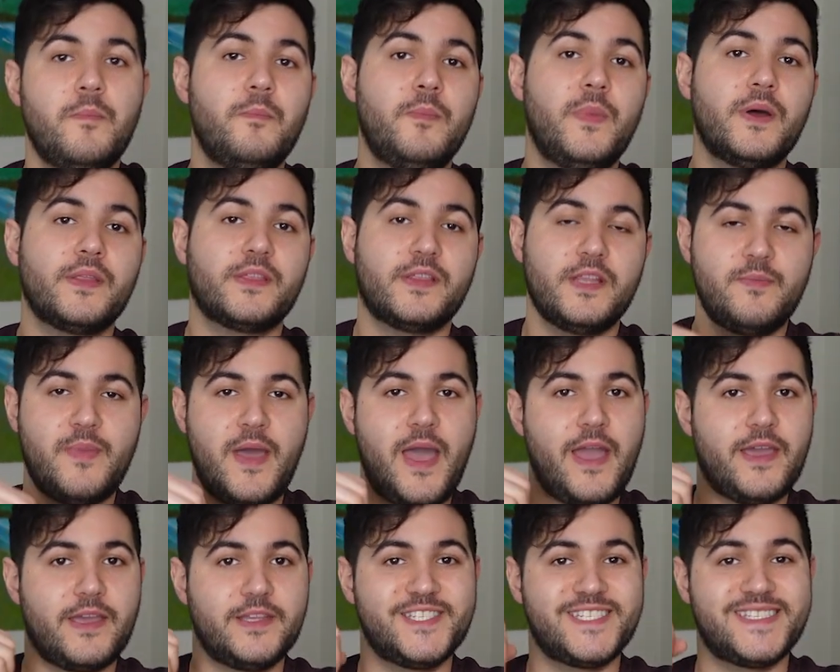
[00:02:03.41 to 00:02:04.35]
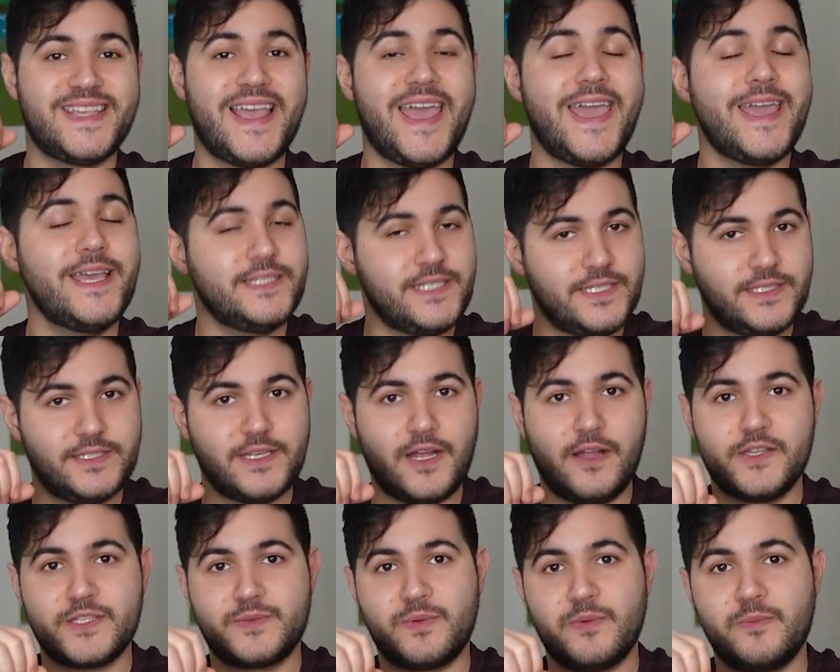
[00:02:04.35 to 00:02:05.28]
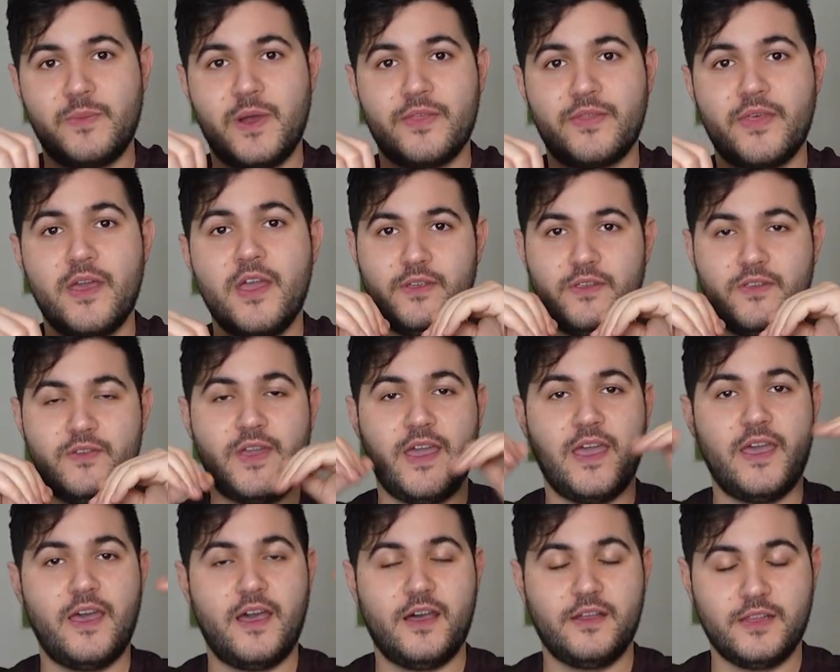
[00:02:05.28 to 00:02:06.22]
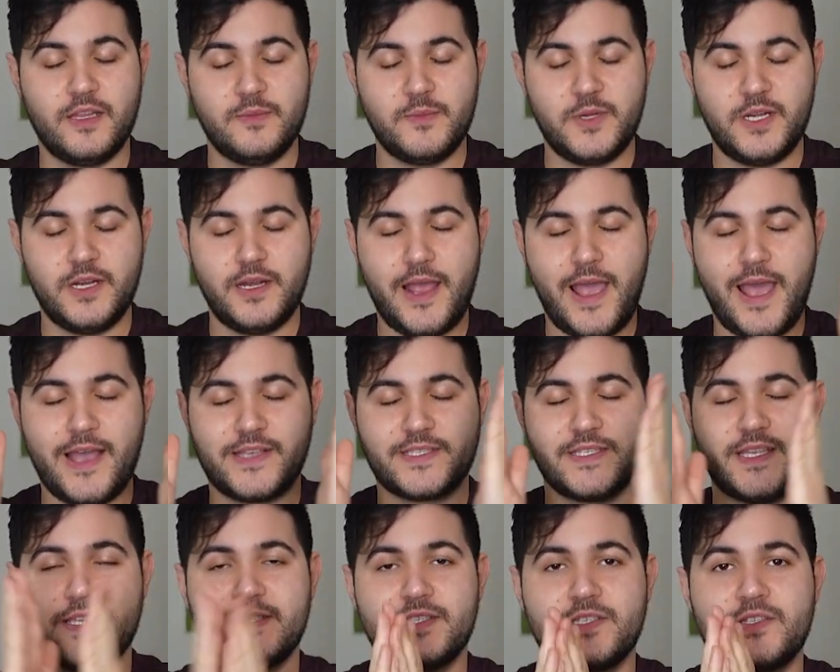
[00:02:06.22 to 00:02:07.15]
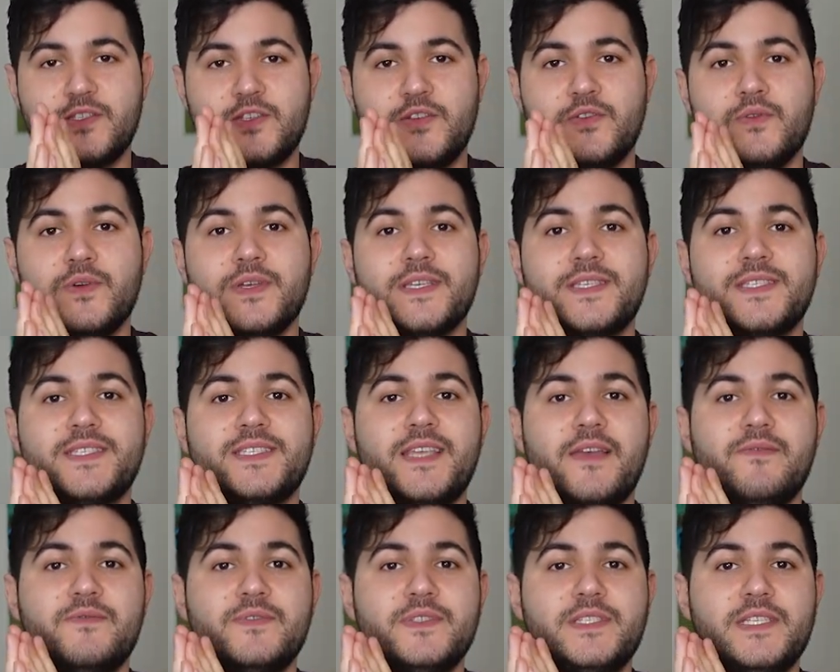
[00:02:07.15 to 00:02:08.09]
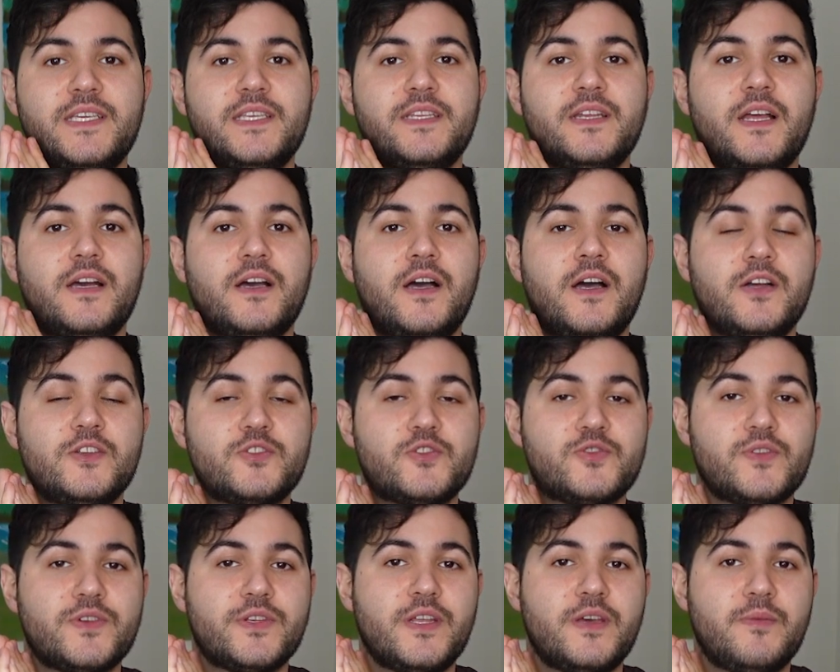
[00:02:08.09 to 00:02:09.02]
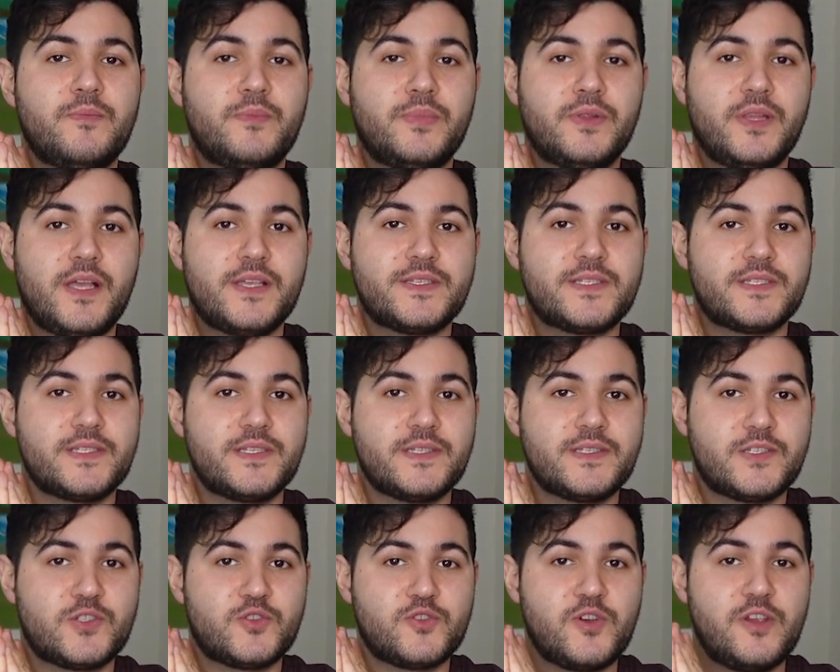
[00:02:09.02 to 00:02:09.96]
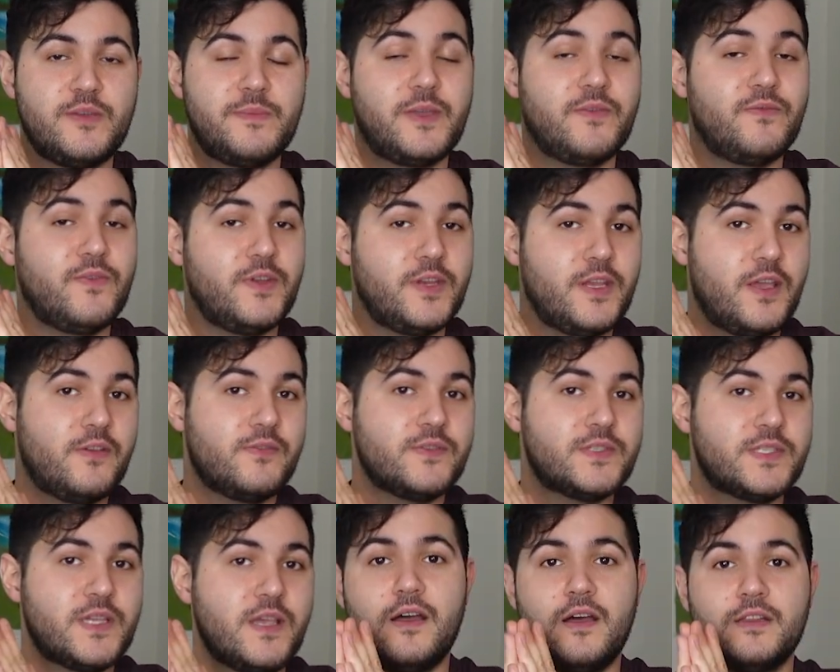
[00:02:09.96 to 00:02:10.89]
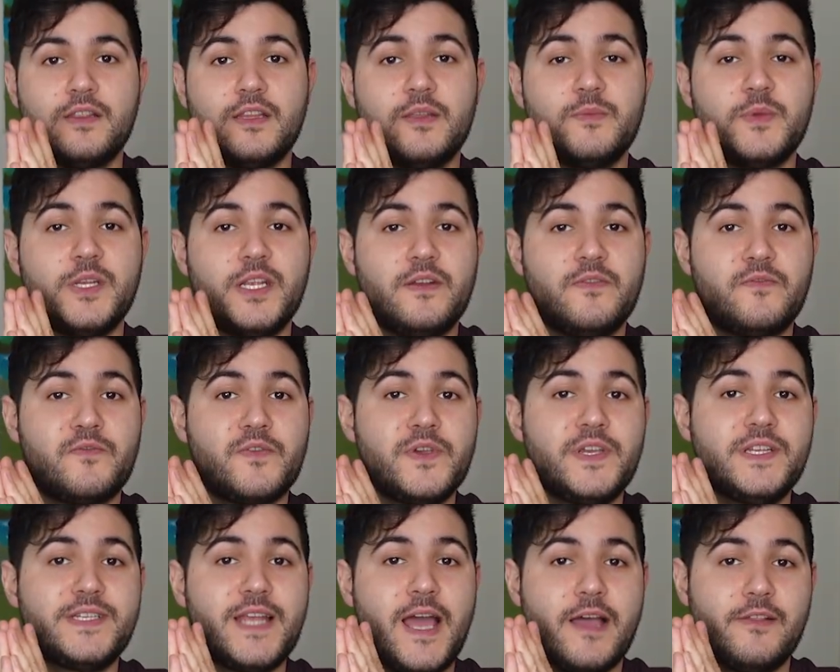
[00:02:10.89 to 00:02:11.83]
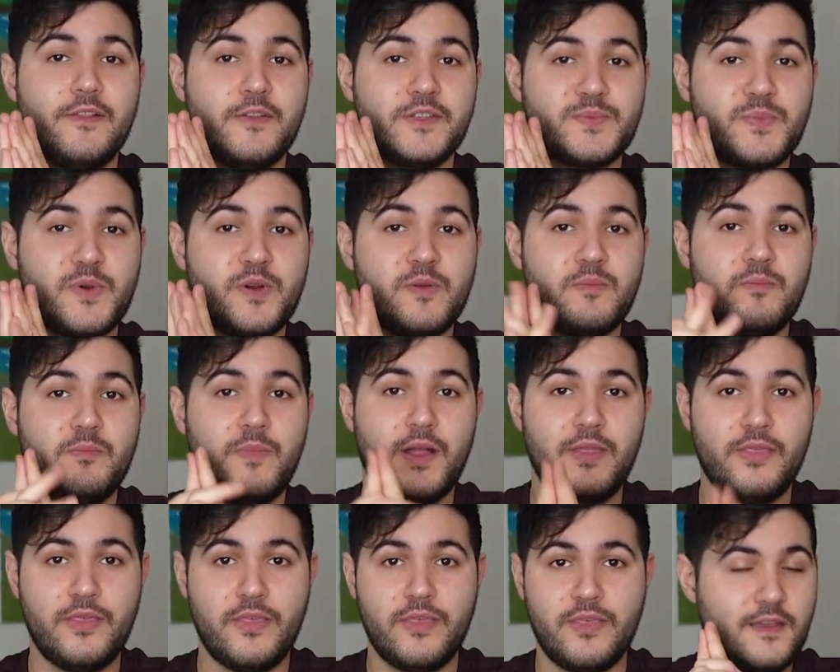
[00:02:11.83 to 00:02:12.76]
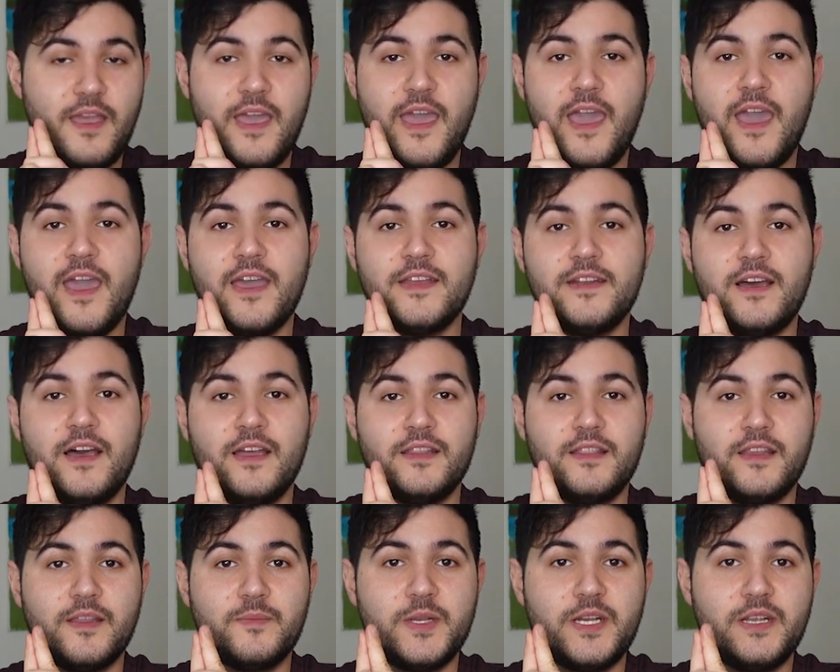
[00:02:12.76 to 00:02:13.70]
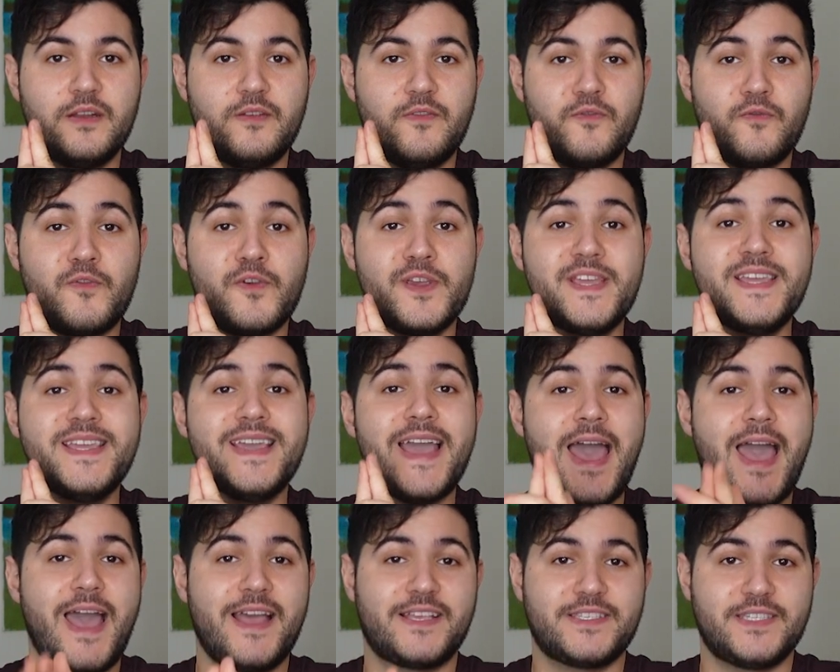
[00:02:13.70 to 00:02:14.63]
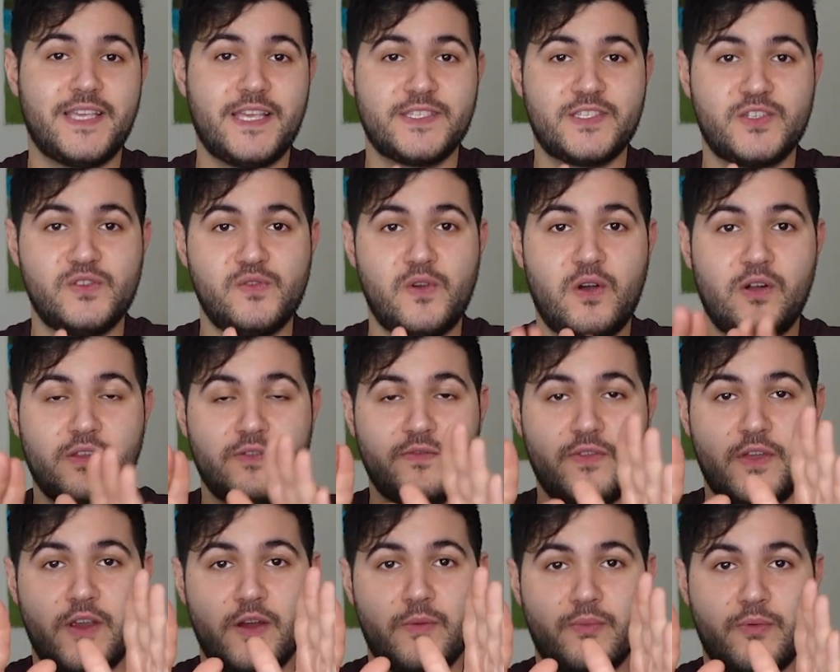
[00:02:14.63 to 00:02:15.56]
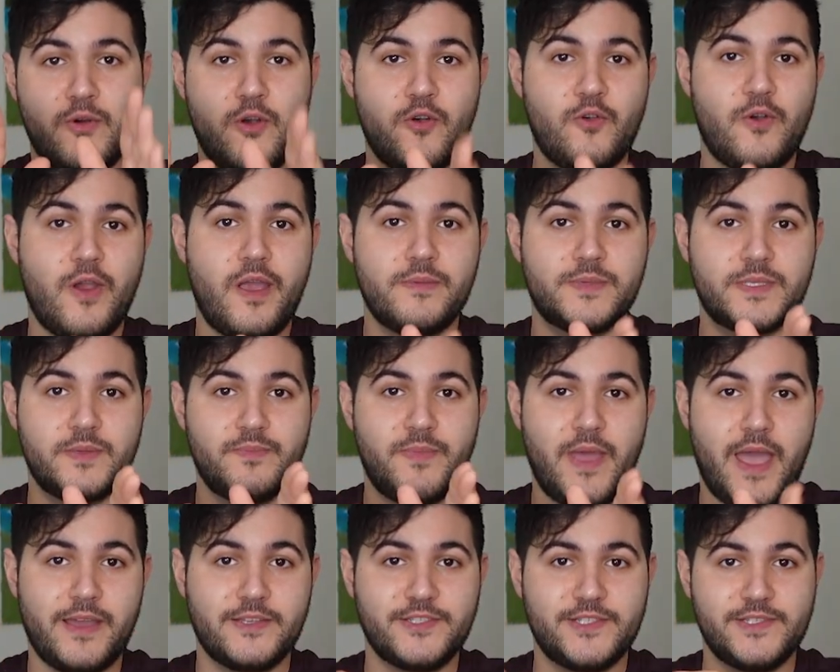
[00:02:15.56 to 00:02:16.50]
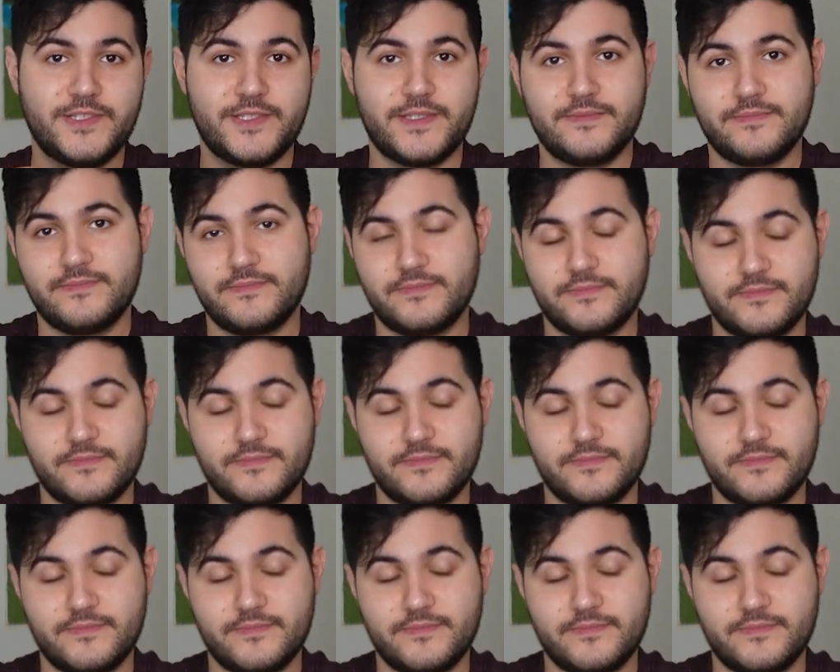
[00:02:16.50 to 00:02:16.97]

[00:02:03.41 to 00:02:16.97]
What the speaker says: monthly package is $18 per month. You get unlimited access to 1,700 plus streaming videos, unlimited free downloads per month, and unlimited free access to all of their programs and packages.